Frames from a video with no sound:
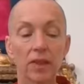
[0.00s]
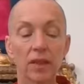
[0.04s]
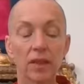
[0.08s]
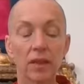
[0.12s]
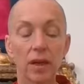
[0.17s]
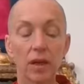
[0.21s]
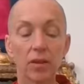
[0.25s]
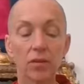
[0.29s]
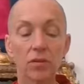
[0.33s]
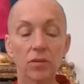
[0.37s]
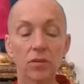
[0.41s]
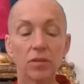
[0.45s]

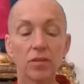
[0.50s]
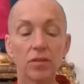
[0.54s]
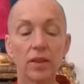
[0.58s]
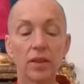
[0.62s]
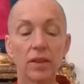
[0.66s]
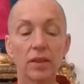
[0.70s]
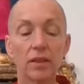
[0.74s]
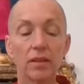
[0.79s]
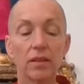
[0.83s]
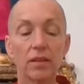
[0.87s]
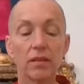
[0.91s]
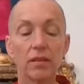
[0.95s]

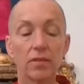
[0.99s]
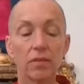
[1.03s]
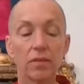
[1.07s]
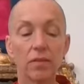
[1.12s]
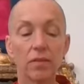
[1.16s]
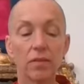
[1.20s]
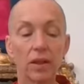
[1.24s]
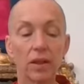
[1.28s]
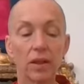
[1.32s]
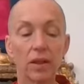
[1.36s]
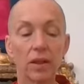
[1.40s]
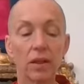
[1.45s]
Cultivate the
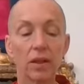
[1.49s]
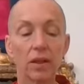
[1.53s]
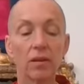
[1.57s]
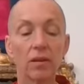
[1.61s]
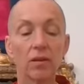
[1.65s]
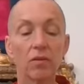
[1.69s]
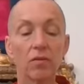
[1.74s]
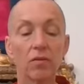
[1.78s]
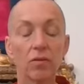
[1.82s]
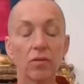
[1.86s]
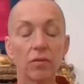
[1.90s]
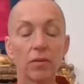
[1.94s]
feeling
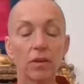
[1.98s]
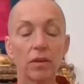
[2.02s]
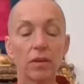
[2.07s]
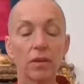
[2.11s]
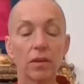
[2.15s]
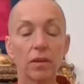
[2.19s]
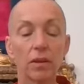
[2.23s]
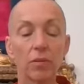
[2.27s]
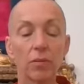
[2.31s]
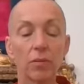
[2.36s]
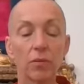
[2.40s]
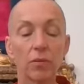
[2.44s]
of
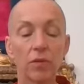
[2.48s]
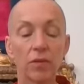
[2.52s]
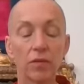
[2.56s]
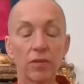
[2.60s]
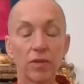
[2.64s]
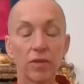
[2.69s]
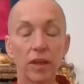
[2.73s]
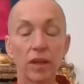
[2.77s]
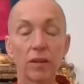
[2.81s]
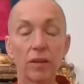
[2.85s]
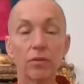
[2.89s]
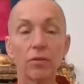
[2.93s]

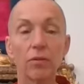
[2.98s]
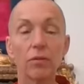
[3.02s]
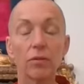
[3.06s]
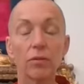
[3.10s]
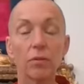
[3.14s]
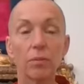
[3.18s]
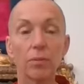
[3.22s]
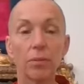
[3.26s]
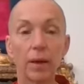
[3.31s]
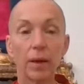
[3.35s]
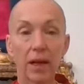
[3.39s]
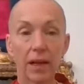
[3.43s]
profound
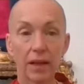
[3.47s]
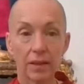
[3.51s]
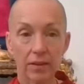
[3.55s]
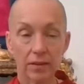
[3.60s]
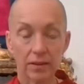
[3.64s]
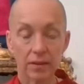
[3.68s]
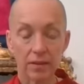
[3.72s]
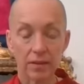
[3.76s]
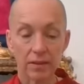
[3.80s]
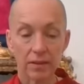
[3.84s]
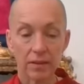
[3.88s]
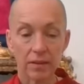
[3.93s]

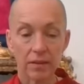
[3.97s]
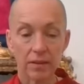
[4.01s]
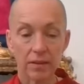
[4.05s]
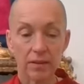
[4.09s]
balance.